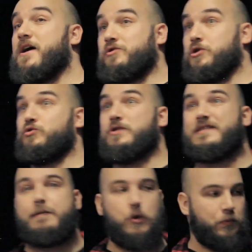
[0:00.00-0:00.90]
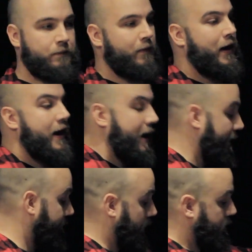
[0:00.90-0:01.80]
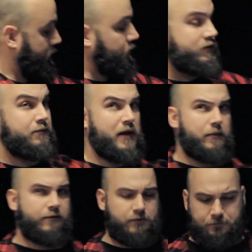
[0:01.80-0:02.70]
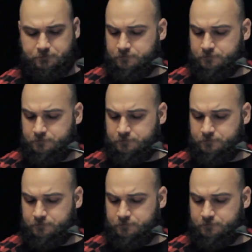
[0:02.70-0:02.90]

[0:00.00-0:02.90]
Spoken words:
actually do this demo. I have some time left.